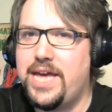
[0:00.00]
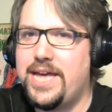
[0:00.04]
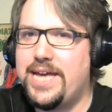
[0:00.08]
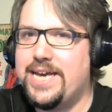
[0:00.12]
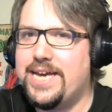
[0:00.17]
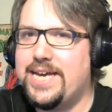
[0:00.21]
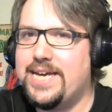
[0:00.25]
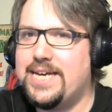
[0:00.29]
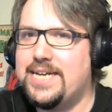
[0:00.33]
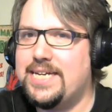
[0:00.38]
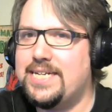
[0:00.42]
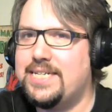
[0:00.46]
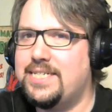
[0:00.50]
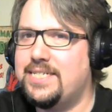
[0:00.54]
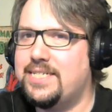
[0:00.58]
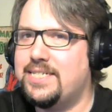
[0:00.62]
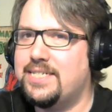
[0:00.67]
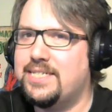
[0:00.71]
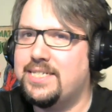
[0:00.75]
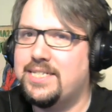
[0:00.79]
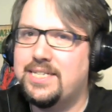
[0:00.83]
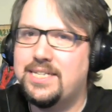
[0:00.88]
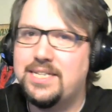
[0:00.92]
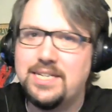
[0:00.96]
And
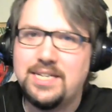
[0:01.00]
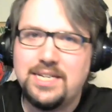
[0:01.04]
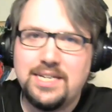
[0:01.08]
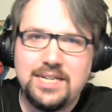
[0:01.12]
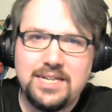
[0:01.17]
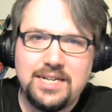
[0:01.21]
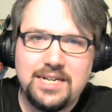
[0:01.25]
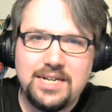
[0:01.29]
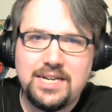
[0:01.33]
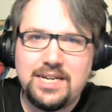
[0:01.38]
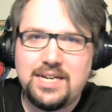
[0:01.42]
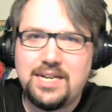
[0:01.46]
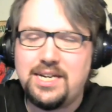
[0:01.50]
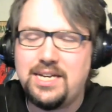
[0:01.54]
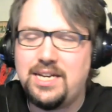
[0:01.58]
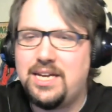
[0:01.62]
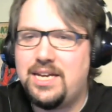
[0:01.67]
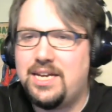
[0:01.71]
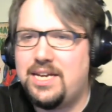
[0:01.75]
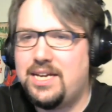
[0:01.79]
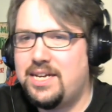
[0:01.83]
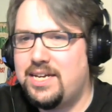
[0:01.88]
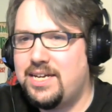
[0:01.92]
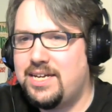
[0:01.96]
I,
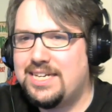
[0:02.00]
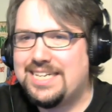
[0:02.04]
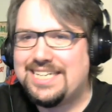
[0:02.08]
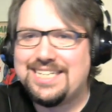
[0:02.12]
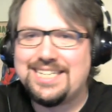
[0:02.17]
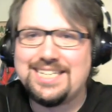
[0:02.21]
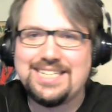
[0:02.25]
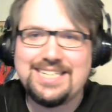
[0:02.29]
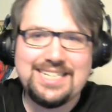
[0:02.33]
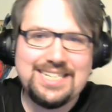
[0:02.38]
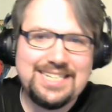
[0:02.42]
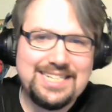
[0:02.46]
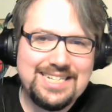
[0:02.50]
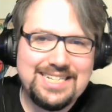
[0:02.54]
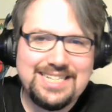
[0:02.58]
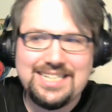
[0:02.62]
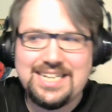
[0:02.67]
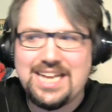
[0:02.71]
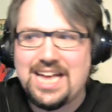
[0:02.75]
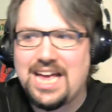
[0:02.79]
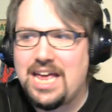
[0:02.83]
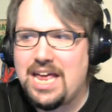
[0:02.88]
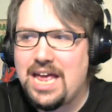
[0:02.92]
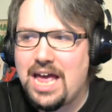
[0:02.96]

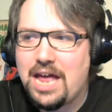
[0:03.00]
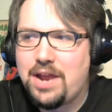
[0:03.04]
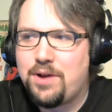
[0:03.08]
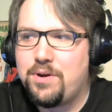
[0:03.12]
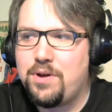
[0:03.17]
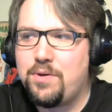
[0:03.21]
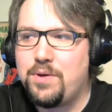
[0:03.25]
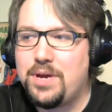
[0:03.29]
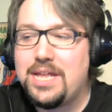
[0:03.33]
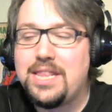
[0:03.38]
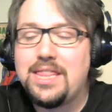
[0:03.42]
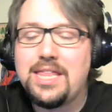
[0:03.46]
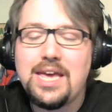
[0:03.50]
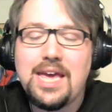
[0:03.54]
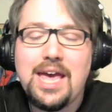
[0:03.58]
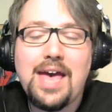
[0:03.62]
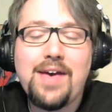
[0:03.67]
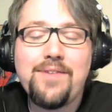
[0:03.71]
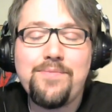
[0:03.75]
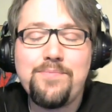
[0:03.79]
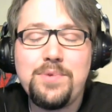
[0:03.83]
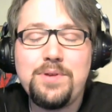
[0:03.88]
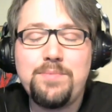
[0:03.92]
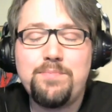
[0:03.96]
uh, I, I don't know. And they
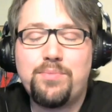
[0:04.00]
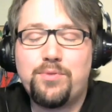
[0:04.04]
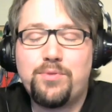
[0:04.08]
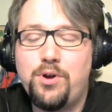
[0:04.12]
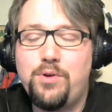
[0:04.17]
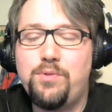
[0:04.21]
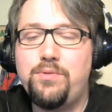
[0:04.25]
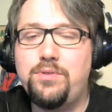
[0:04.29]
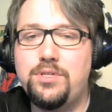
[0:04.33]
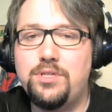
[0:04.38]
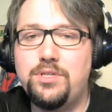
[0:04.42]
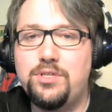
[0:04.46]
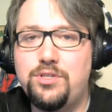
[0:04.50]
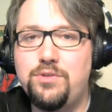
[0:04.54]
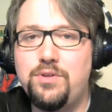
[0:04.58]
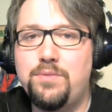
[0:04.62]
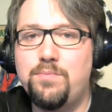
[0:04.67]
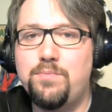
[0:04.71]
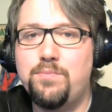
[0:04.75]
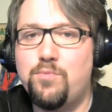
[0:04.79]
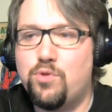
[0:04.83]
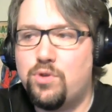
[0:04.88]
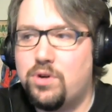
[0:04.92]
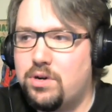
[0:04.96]
have been prone to
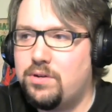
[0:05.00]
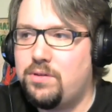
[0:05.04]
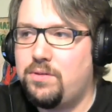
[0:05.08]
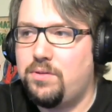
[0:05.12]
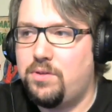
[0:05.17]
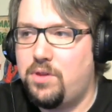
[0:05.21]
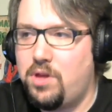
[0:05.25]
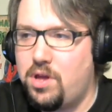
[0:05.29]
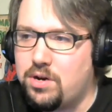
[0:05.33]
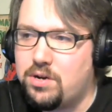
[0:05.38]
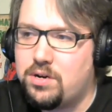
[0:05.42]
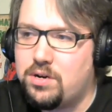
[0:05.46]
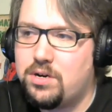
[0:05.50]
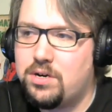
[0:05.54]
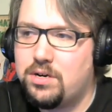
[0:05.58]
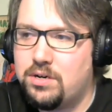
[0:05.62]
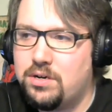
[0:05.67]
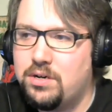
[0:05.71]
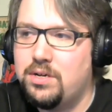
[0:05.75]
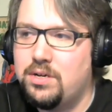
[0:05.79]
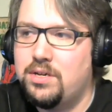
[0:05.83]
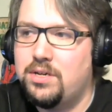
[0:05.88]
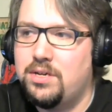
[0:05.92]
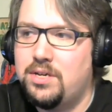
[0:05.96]
doing more
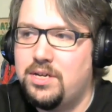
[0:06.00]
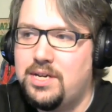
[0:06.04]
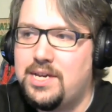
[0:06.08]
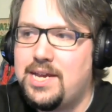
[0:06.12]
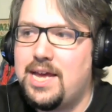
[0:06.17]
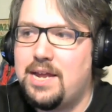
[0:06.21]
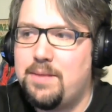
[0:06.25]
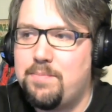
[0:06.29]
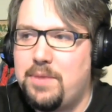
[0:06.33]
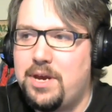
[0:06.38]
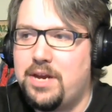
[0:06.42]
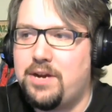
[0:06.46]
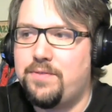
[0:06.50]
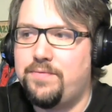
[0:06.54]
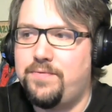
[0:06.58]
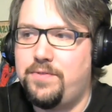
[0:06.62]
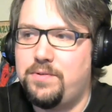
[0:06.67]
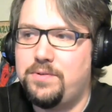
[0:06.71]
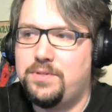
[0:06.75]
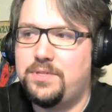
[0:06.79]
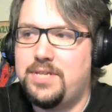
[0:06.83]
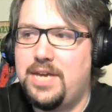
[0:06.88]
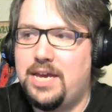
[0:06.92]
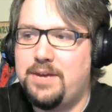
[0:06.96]
longer kind of
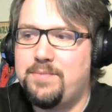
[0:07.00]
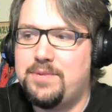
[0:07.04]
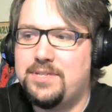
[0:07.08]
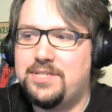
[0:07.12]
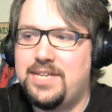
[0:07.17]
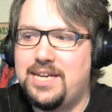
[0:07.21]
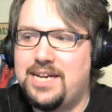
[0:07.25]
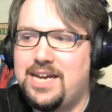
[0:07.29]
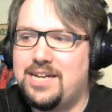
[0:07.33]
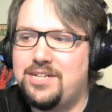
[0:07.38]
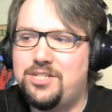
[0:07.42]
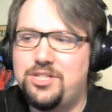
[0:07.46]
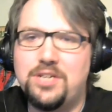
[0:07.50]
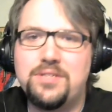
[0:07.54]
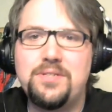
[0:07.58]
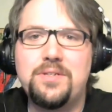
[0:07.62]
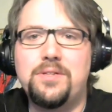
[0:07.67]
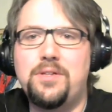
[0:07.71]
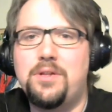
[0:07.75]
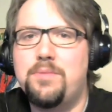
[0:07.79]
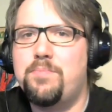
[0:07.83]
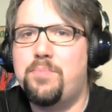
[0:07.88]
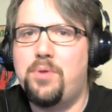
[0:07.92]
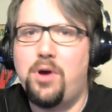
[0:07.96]
microphone segments. They got
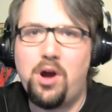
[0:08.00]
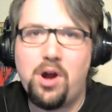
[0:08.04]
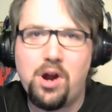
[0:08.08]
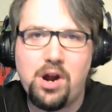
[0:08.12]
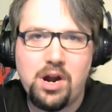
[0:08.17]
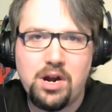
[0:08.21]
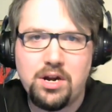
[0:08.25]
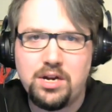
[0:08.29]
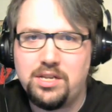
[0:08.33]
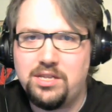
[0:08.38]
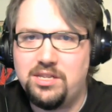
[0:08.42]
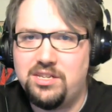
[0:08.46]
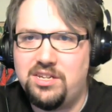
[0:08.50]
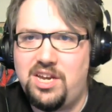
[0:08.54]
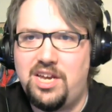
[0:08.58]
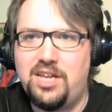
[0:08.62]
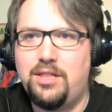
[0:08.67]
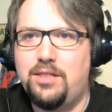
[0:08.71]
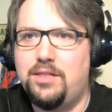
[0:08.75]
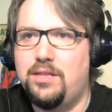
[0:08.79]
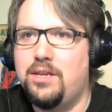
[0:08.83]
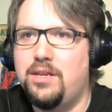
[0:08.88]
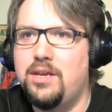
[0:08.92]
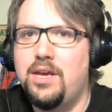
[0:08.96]
Justin Labar and
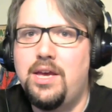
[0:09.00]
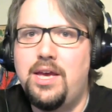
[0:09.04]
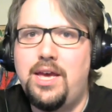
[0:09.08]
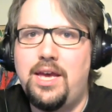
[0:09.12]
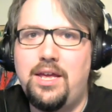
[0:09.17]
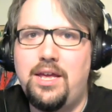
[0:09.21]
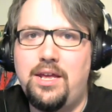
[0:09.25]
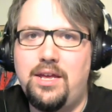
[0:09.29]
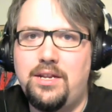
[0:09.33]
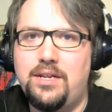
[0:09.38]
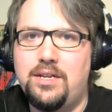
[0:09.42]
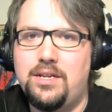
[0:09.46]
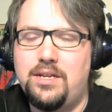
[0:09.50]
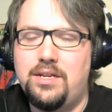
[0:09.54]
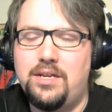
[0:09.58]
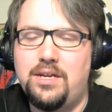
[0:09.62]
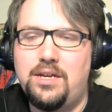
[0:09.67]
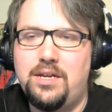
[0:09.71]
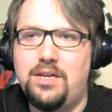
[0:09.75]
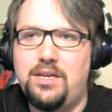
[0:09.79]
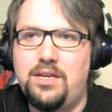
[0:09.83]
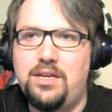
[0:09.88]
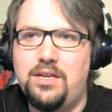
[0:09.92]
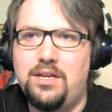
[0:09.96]
and and.
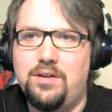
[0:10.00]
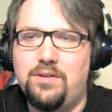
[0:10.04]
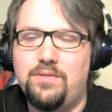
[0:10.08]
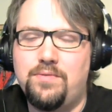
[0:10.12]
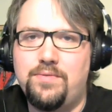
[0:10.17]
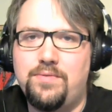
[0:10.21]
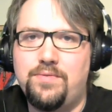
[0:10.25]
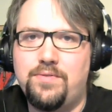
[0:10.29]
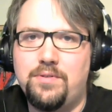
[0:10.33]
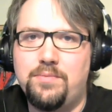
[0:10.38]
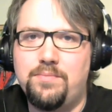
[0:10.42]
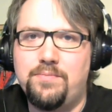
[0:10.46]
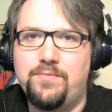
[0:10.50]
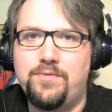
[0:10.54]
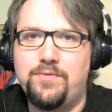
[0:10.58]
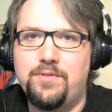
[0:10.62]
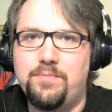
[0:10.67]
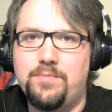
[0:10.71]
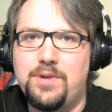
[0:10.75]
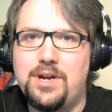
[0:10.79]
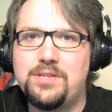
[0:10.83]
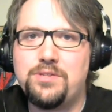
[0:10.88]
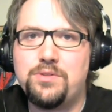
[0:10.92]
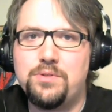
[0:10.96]
you know, from,
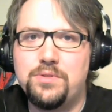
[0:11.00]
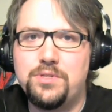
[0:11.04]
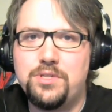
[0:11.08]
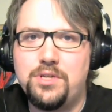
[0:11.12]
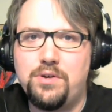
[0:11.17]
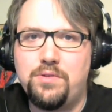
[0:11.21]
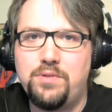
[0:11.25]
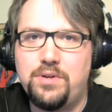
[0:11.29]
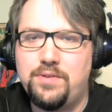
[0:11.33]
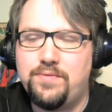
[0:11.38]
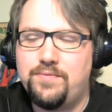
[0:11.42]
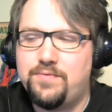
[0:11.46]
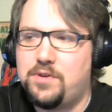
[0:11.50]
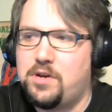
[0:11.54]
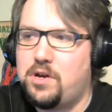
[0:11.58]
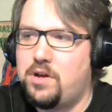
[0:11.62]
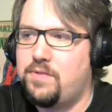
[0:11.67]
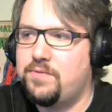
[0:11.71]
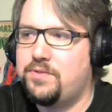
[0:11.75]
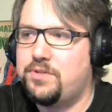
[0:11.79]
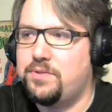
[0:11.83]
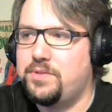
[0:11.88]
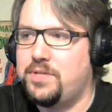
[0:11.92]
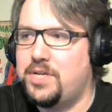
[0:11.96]
from WrestleZone
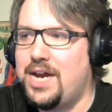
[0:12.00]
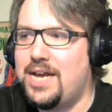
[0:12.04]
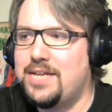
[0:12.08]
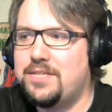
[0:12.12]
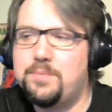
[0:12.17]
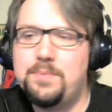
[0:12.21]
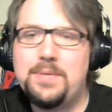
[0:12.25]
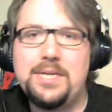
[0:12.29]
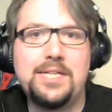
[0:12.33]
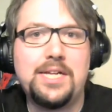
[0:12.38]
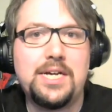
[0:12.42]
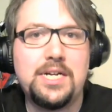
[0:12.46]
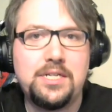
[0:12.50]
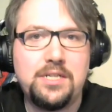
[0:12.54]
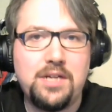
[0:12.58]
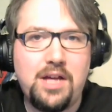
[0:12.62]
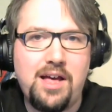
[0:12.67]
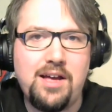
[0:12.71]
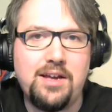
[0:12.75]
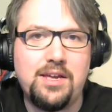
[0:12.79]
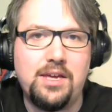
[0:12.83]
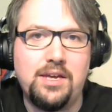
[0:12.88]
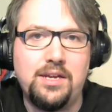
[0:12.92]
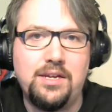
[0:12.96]
involved. So there has to be a lot of
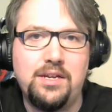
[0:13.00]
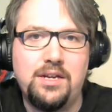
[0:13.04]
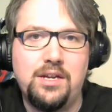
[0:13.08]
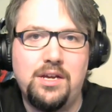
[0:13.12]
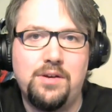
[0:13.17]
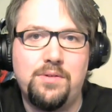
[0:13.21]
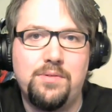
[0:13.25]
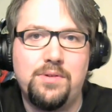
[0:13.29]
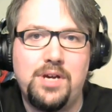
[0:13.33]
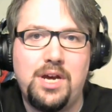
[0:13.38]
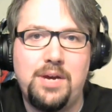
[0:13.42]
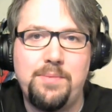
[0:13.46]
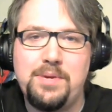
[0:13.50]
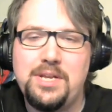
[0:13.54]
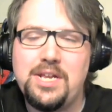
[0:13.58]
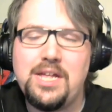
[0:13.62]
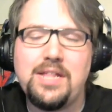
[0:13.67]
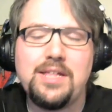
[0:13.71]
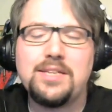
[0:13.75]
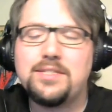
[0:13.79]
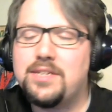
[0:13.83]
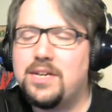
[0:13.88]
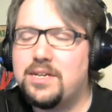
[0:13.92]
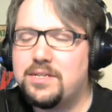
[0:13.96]
talking, you know, I mean,
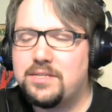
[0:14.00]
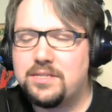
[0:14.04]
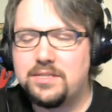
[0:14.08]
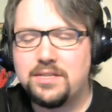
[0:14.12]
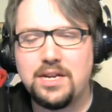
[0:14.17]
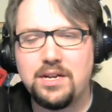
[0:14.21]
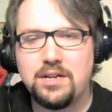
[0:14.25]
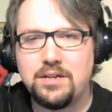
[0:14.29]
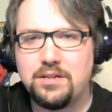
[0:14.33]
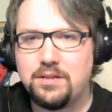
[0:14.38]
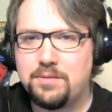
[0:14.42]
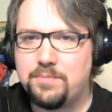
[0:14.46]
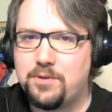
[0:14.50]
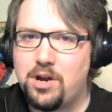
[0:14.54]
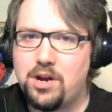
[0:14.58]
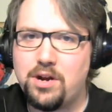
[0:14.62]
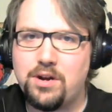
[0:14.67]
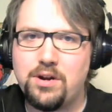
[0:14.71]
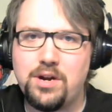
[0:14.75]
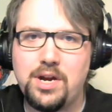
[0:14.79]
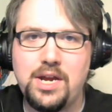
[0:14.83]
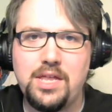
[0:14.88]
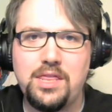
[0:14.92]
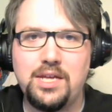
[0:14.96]
that's not a slight on Labar
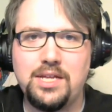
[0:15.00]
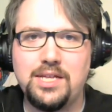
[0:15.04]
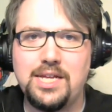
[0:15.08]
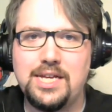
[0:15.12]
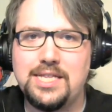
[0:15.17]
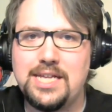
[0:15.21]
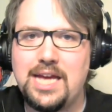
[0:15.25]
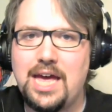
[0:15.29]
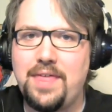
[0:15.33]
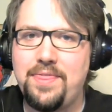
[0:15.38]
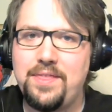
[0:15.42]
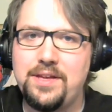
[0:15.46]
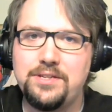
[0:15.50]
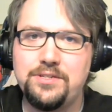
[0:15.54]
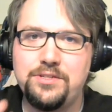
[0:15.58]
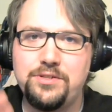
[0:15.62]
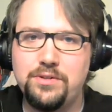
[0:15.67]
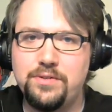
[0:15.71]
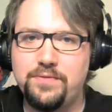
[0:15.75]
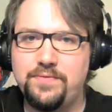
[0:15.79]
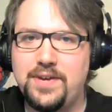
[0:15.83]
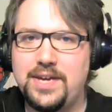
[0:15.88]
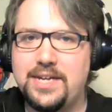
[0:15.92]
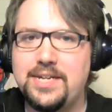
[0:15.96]
or anything like that. I think he's
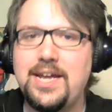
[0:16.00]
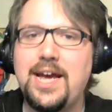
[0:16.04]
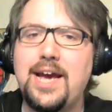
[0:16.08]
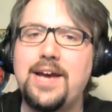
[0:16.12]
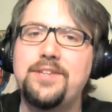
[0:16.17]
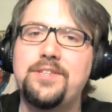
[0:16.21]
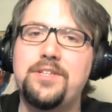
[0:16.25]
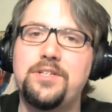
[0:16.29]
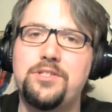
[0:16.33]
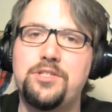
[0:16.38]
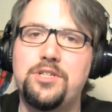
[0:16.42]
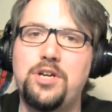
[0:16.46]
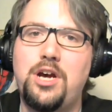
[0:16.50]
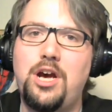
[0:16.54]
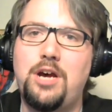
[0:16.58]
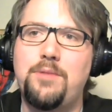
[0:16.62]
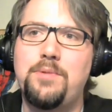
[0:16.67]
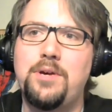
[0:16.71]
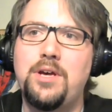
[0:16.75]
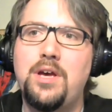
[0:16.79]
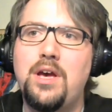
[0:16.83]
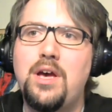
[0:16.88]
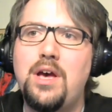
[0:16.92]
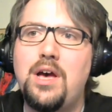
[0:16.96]
doing a fantastic job.